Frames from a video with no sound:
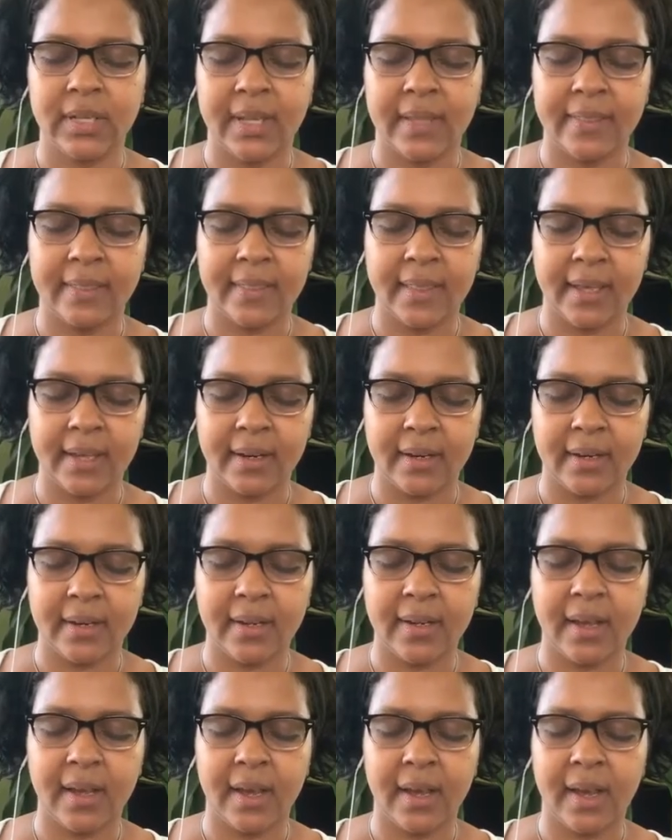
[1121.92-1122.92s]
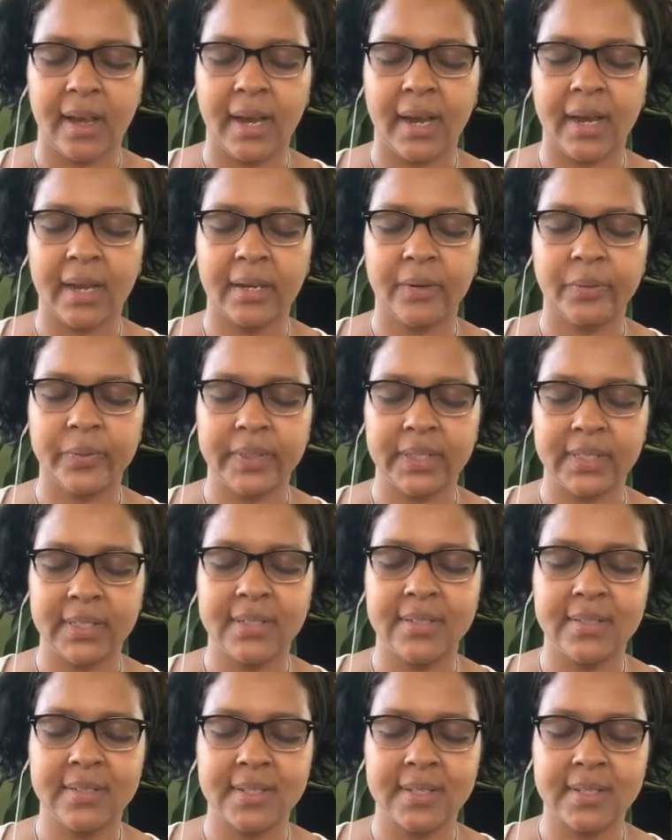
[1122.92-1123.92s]
and then I will
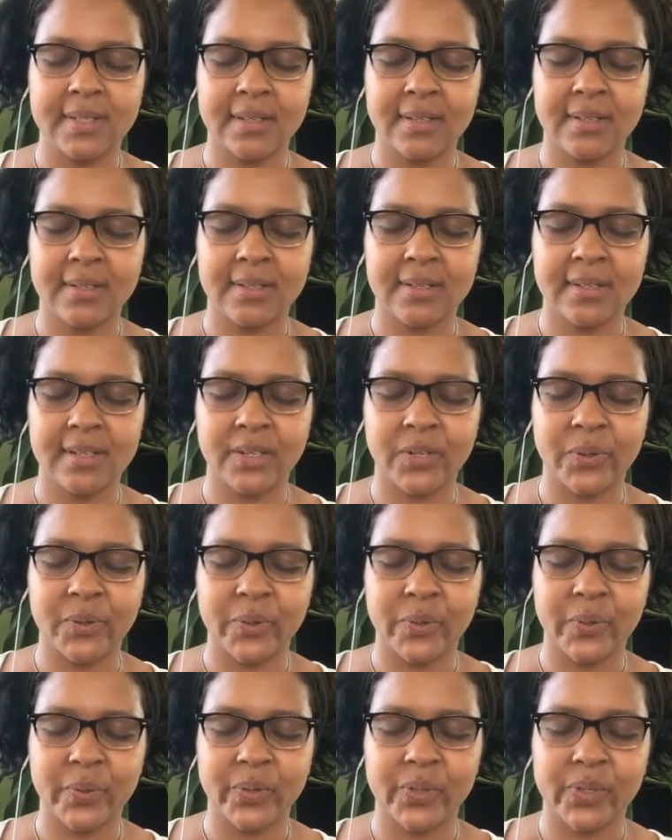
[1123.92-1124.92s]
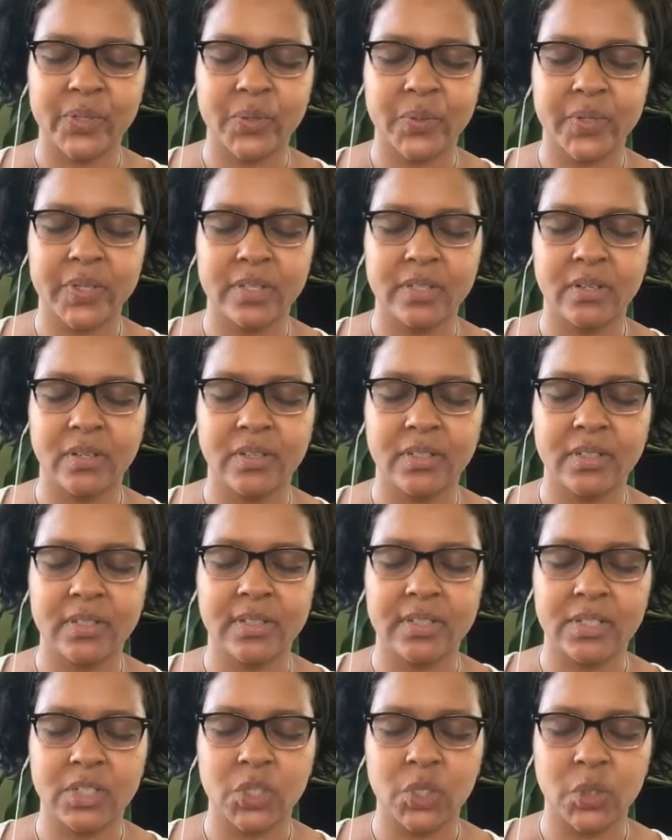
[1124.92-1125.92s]
discontinue so as not to
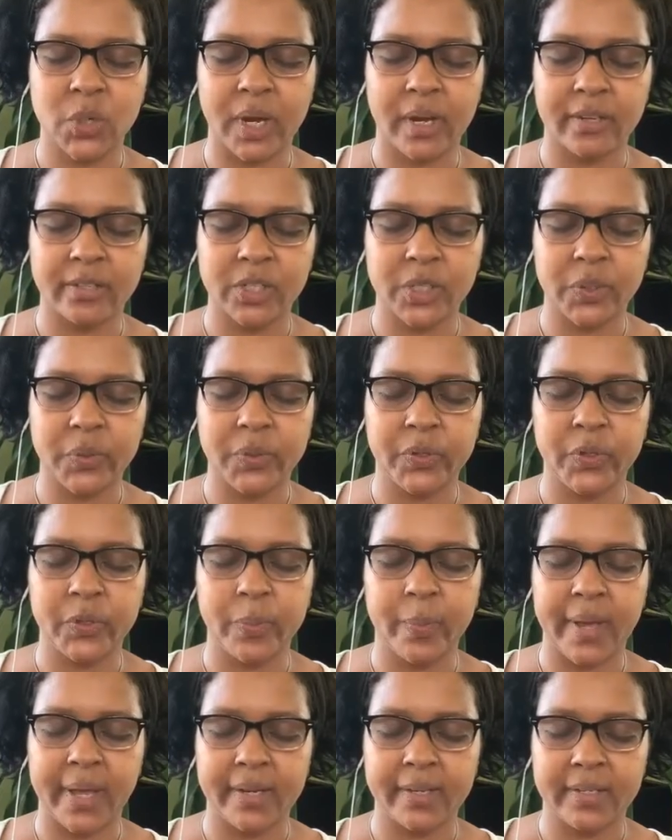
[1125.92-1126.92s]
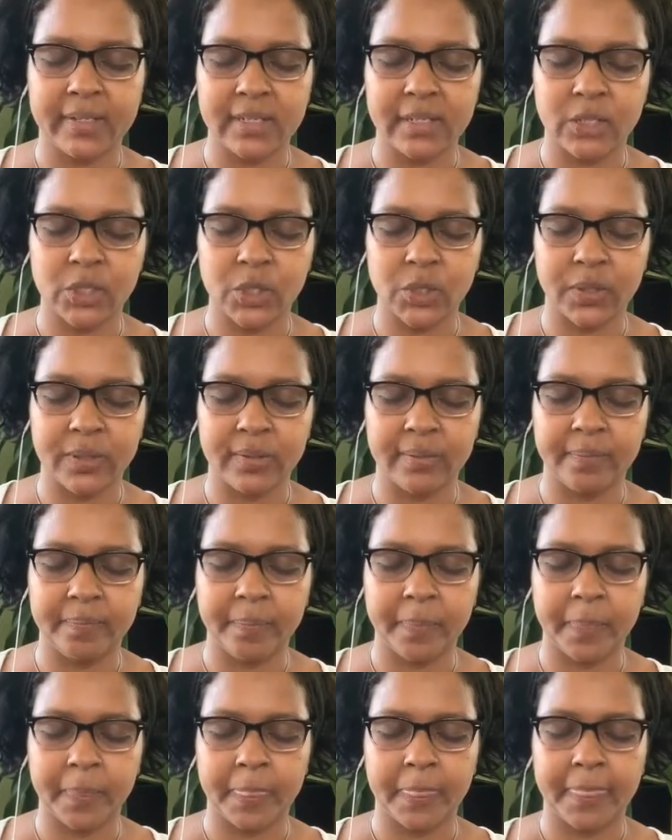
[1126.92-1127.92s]
distract you in your meditation.
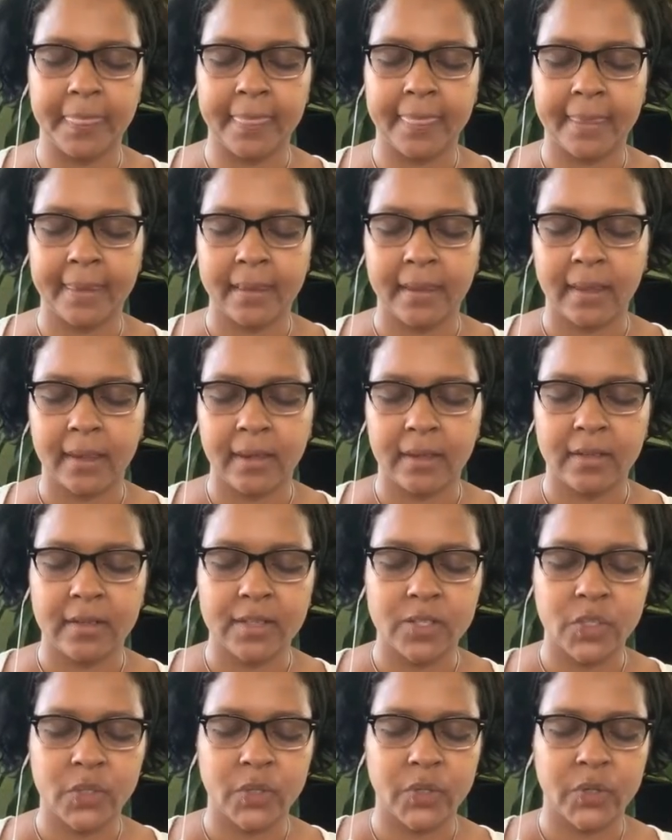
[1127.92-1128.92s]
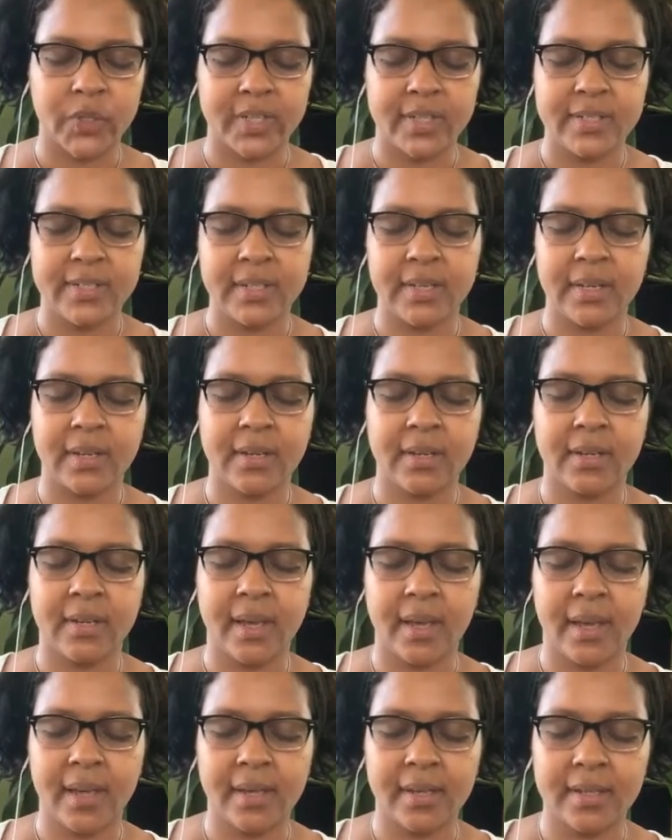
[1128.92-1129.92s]
So you're going to take a
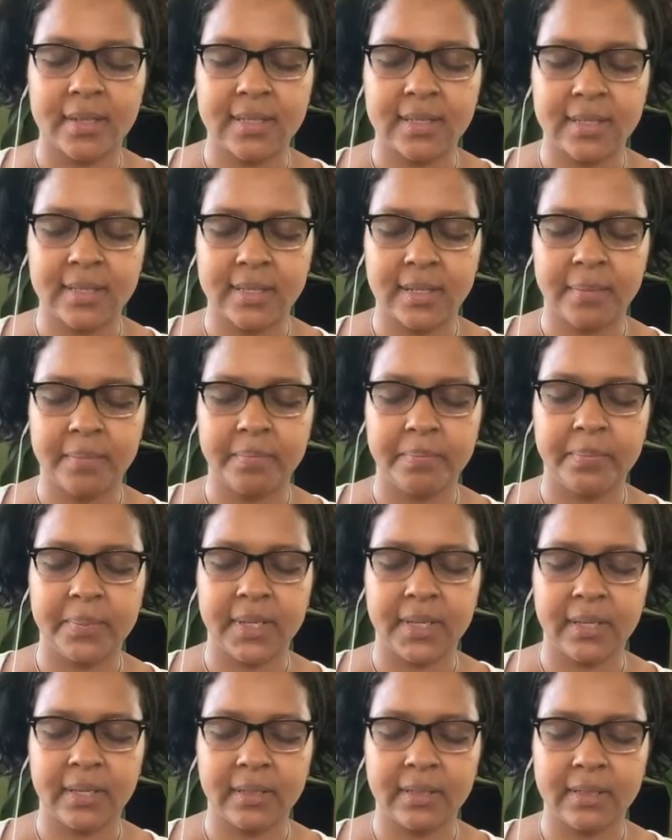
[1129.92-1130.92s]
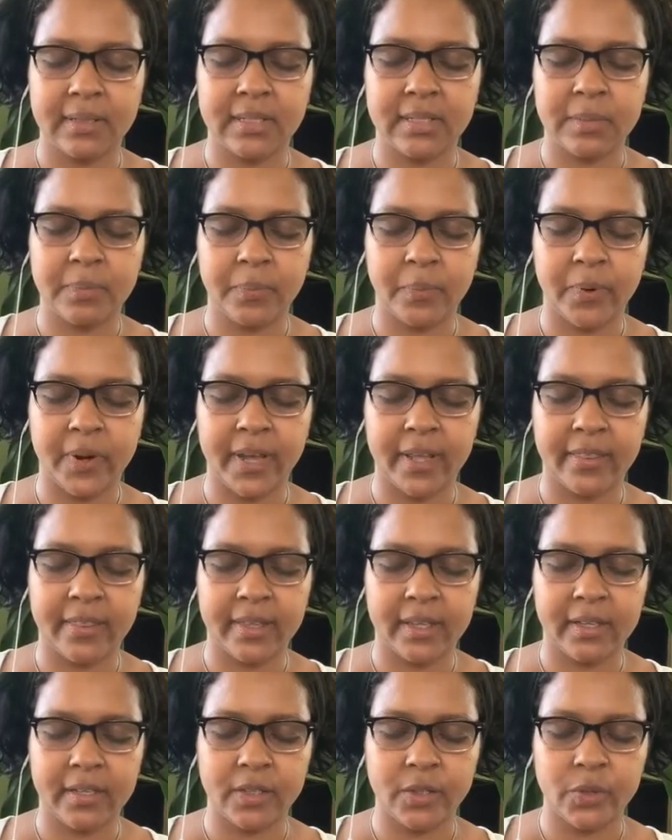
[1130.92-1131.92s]
nice, big, deep
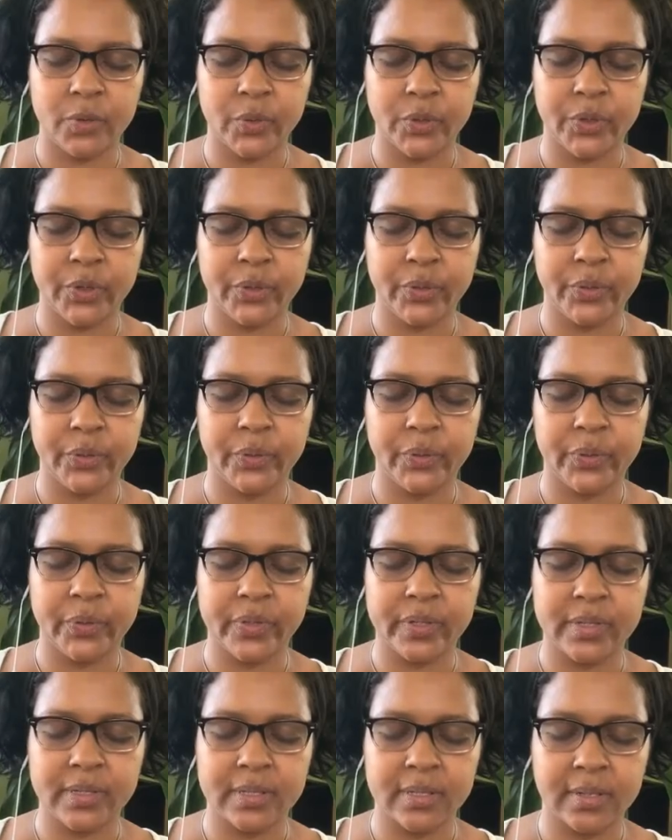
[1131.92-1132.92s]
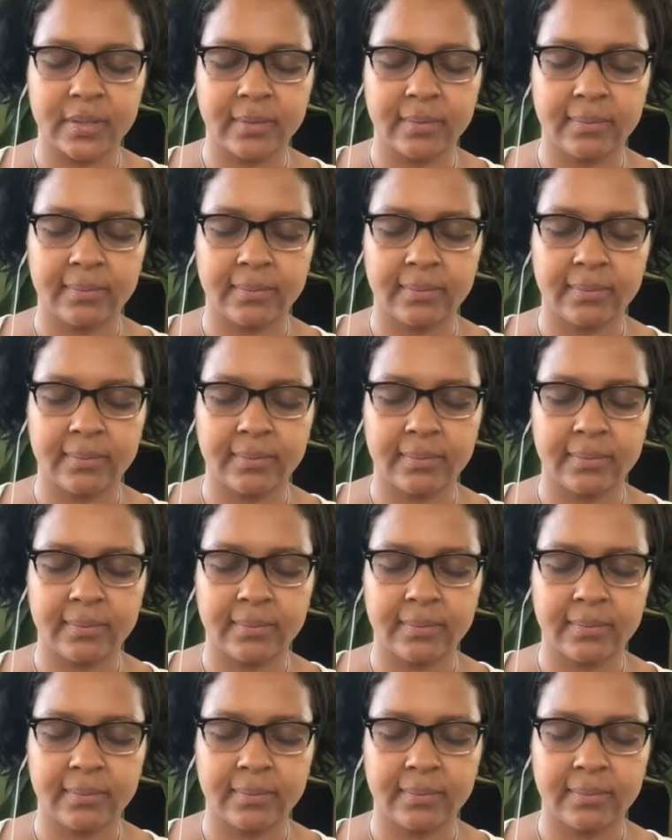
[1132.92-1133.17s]
breath in through your nose.